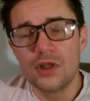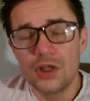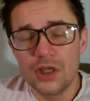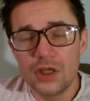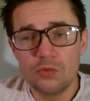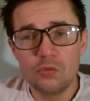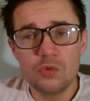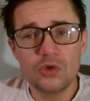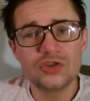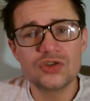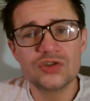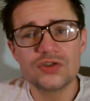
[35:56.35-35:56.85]

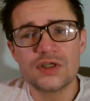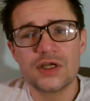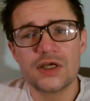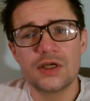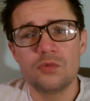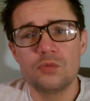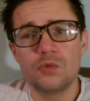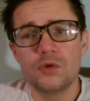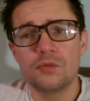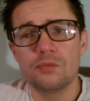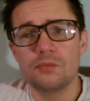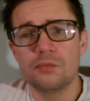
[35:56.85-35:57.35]
It wasn't that
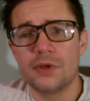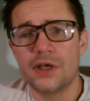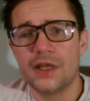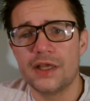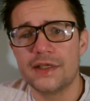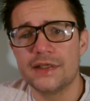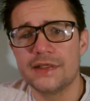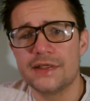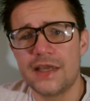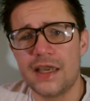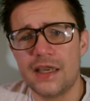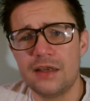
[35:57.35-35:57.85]
it wouldn't
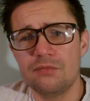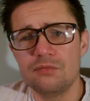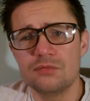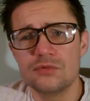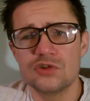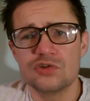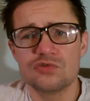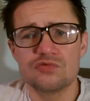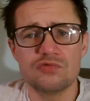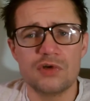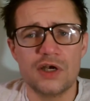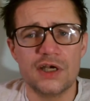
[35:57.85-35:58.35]
play
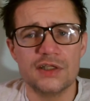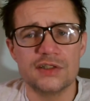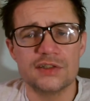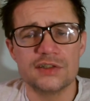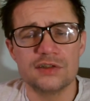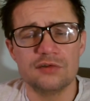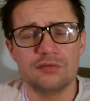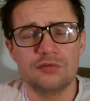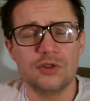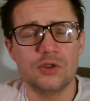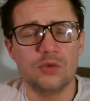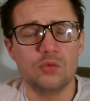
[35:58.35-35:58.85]
games
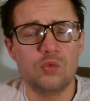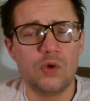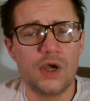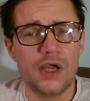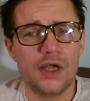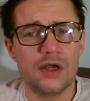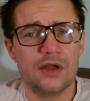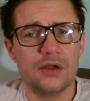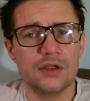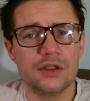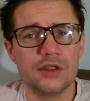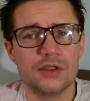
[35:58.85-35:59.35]
relatively well,